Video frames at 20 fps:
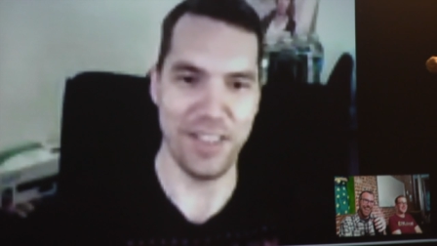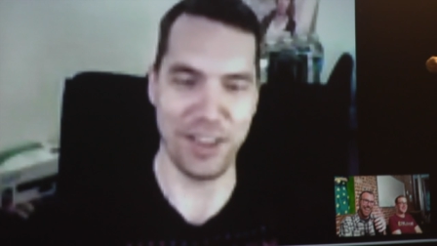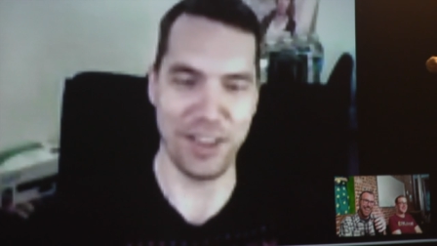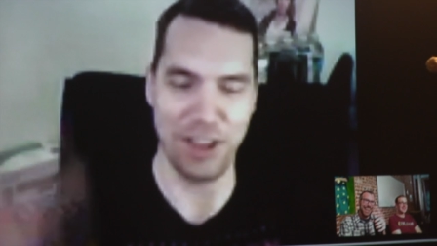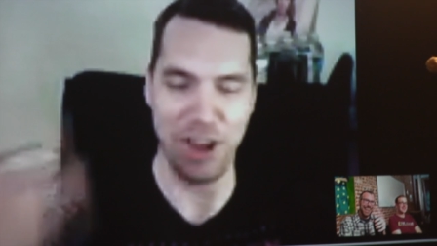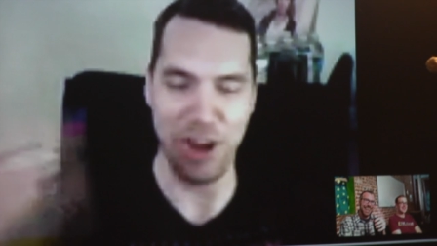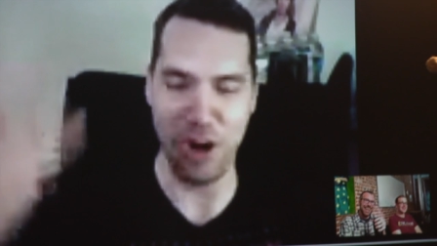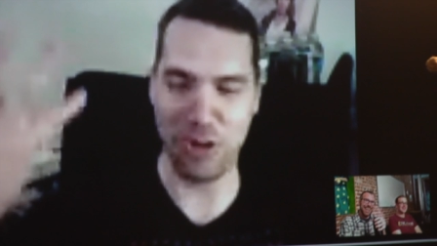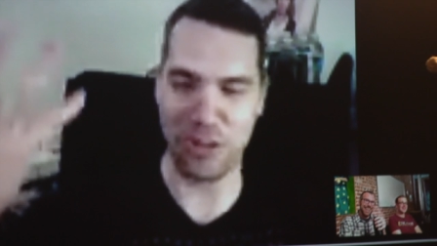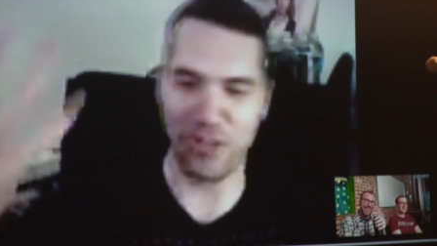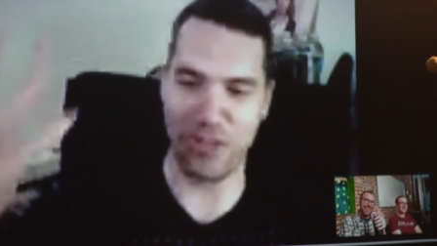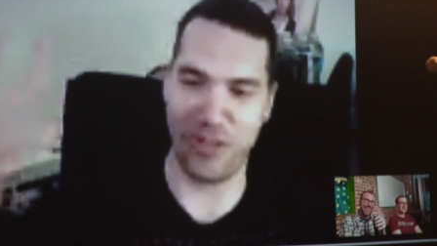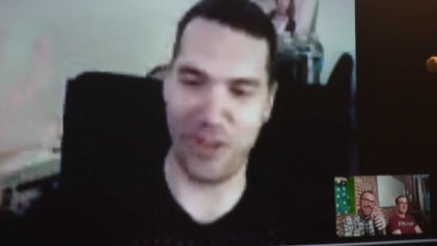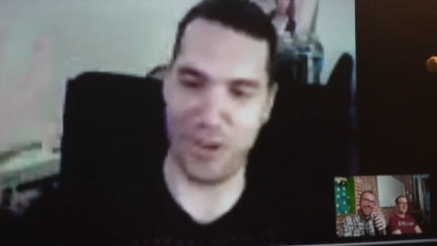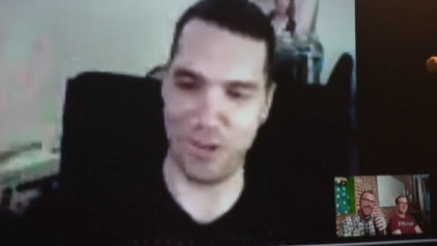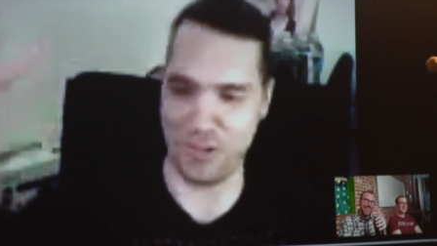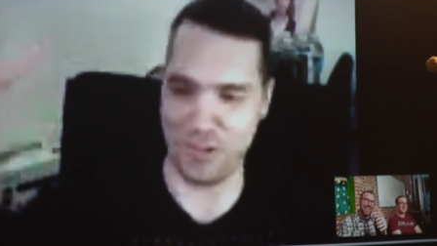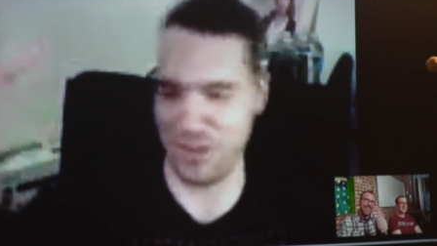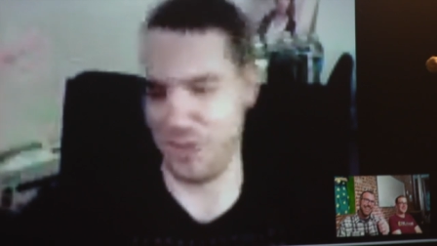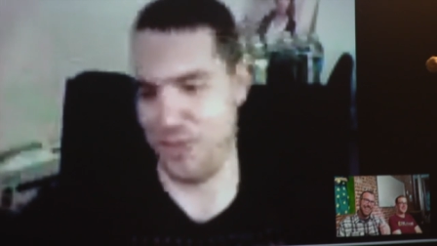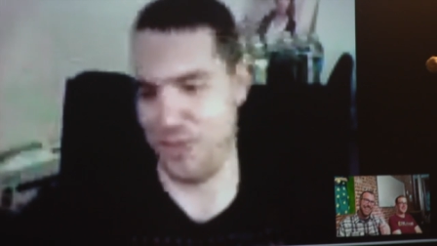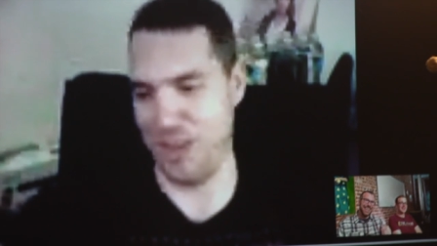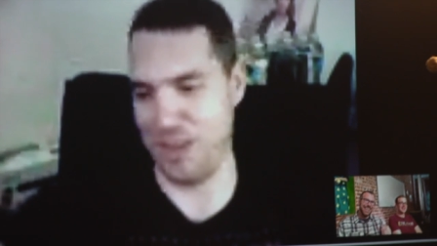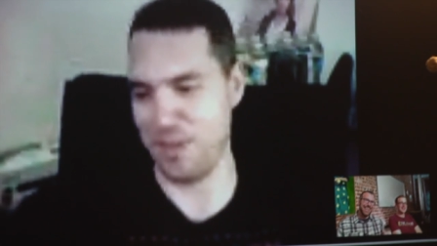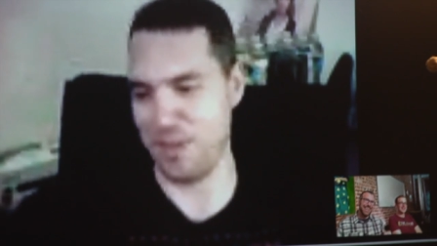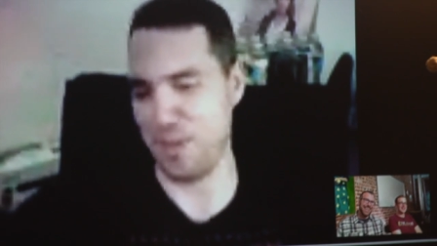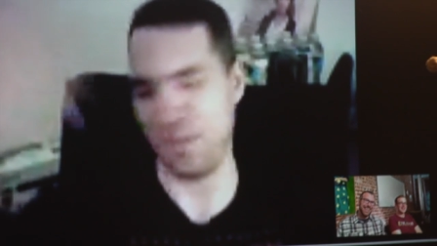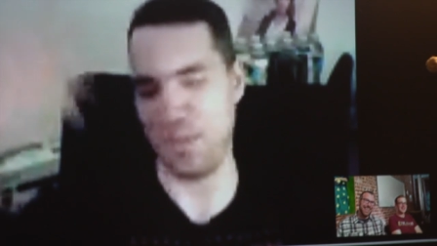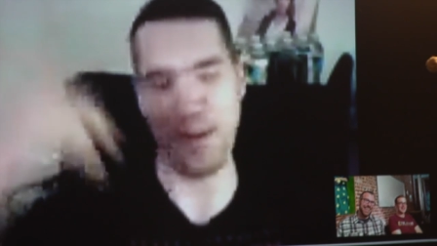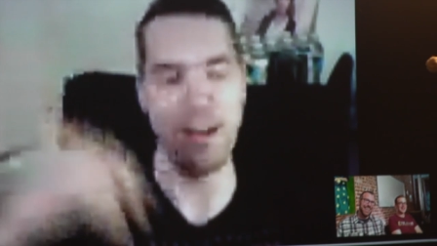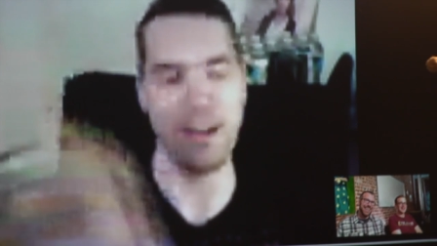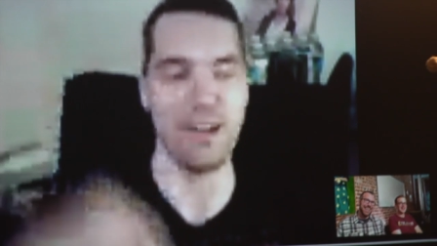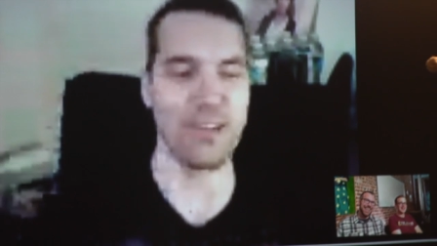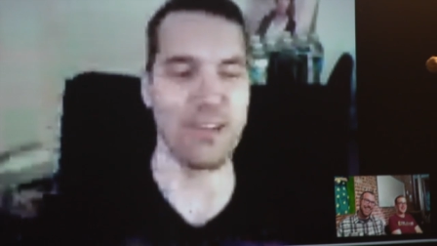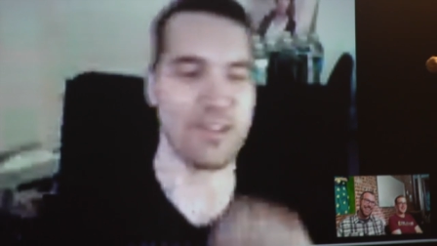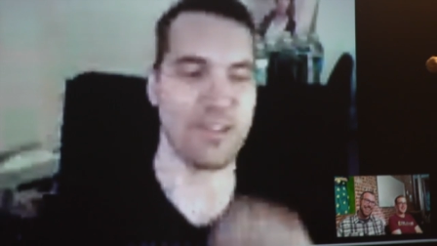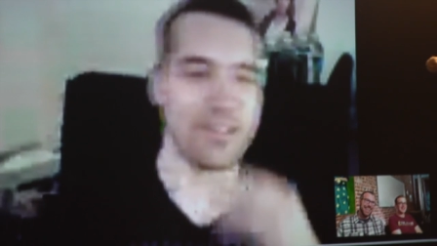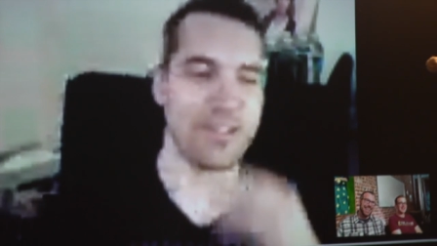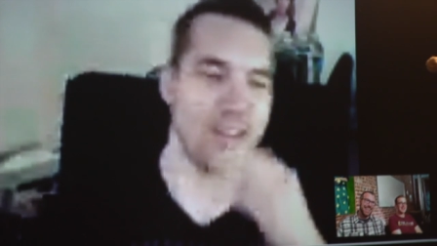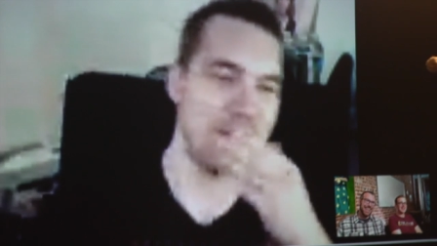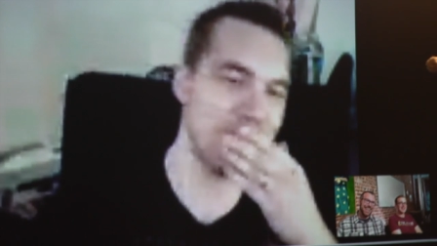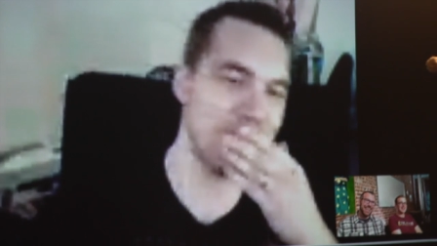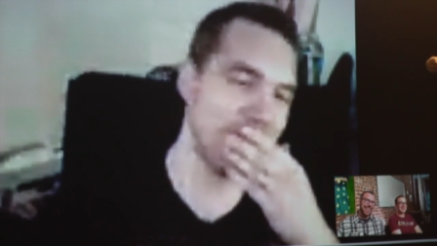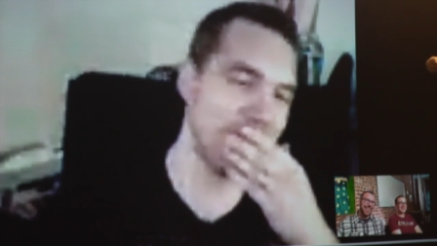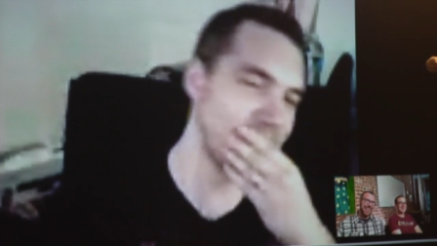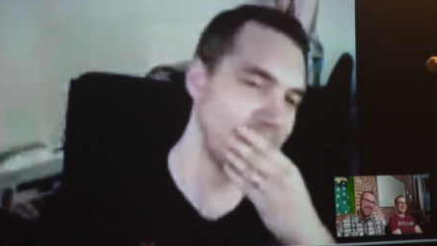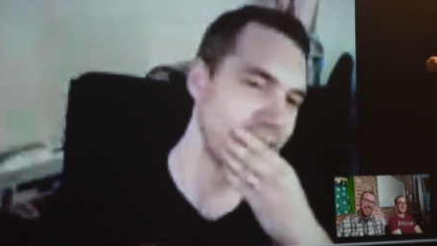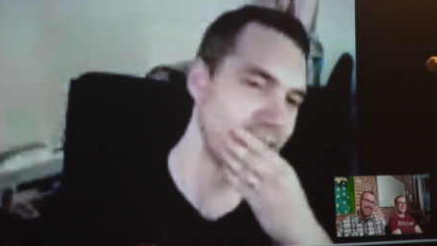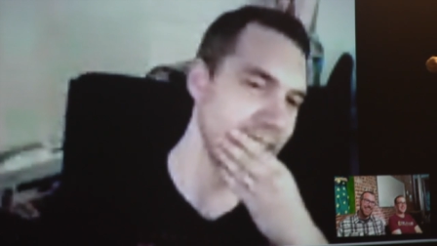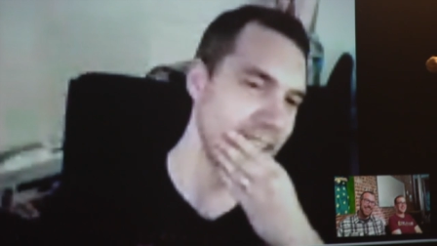the ghost version of him appears or something.